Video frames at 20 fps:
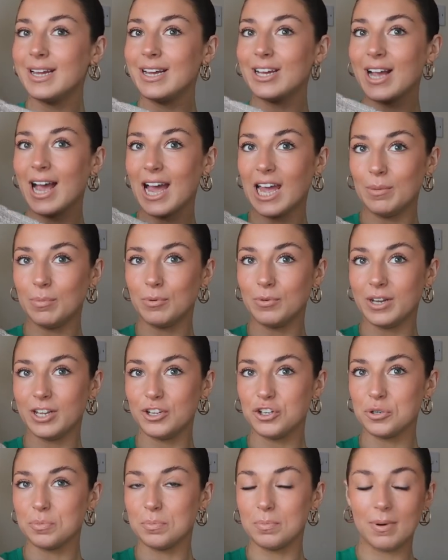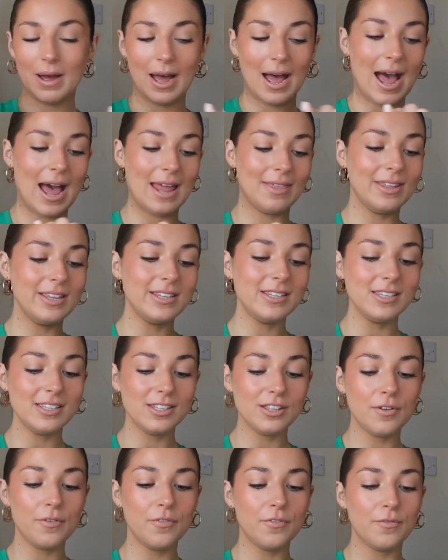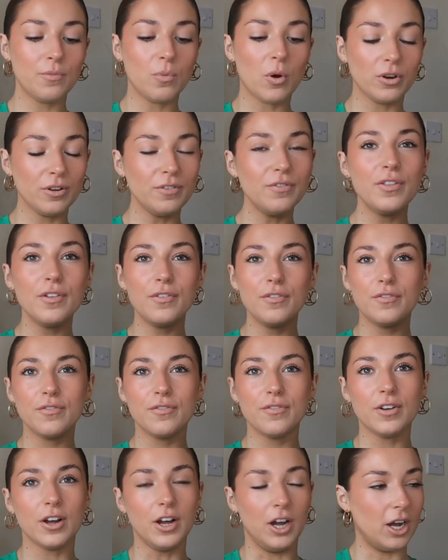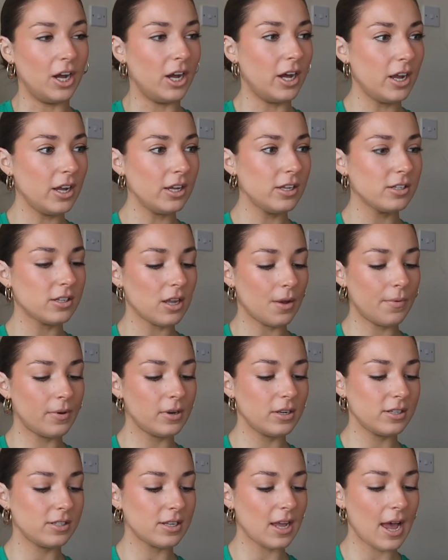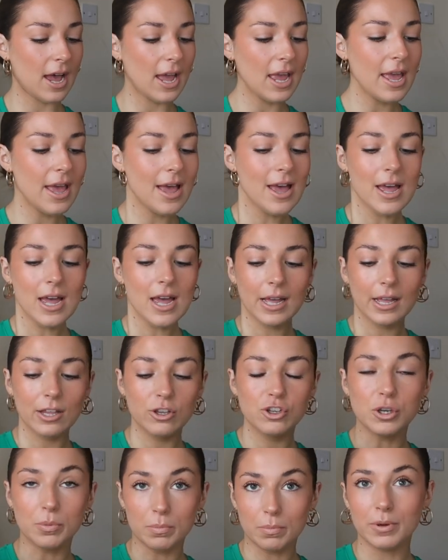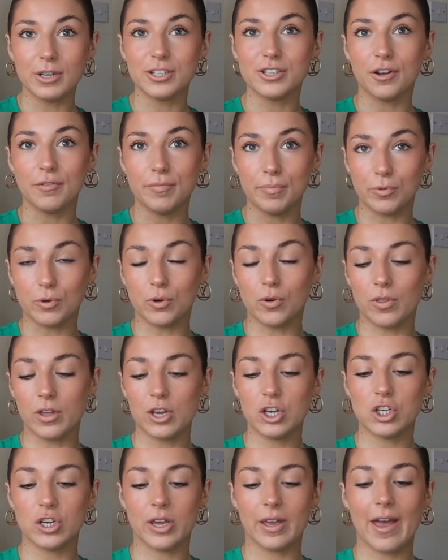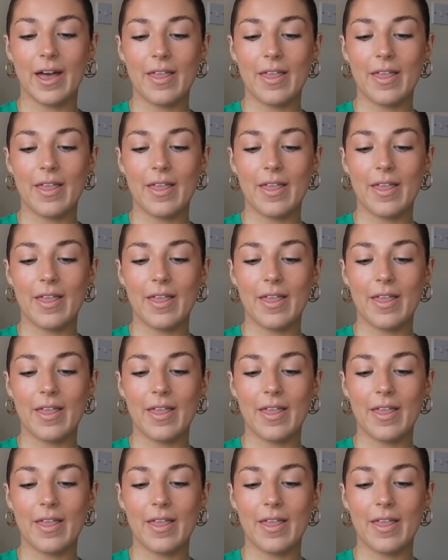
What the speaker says: cable knit jumper, and this is the one of the first, I want to say, jumpers I've brought this year.